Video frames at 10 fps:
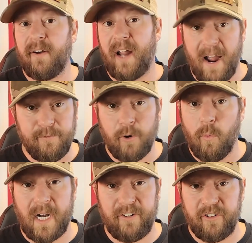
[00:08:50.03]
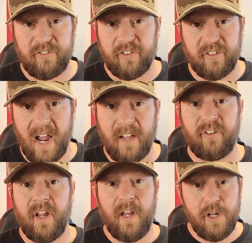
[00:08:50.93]
After what I just discussed,
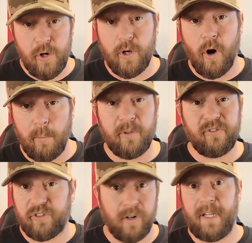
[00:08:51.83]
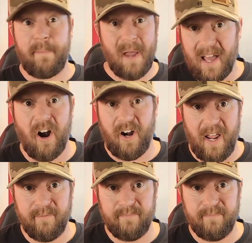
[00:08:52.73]
you can almost certainly bet on it.